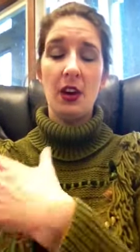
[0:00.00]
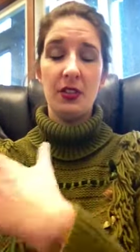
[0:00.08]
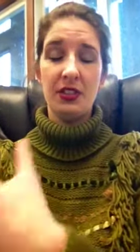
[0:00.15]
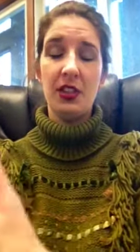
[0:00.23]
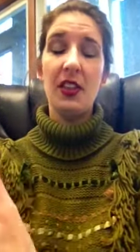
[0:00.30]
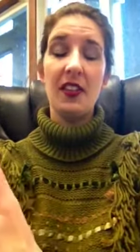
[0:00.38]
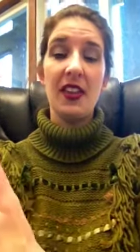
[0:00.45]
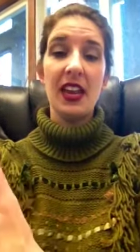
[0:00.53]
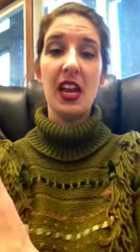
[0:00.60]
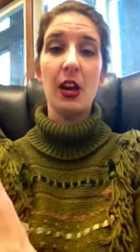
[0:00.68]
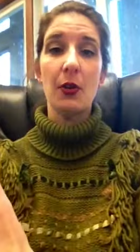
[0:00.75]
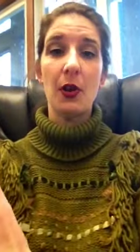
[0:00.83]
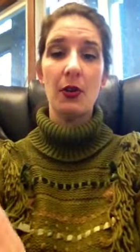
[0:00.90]
so that they
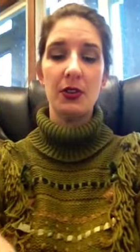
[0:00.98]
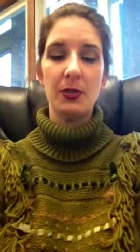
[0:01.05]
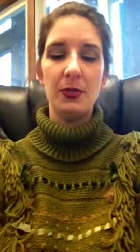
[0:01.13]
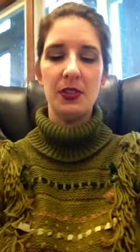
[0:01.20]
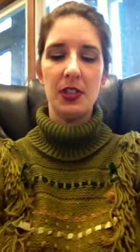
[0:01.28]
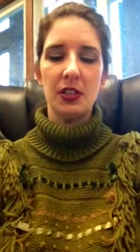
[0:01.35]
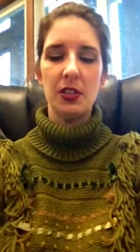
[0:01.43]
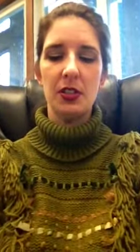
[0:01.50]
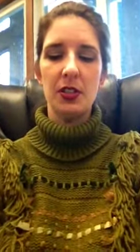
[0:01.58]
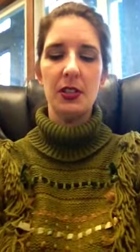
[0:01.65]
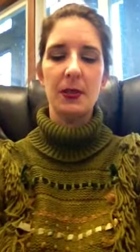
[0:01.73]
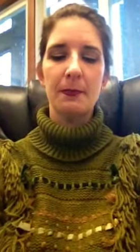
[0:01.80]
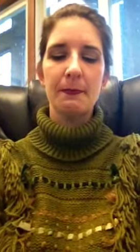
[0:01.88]
can grow as
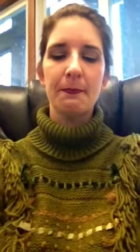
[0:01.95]
musicians.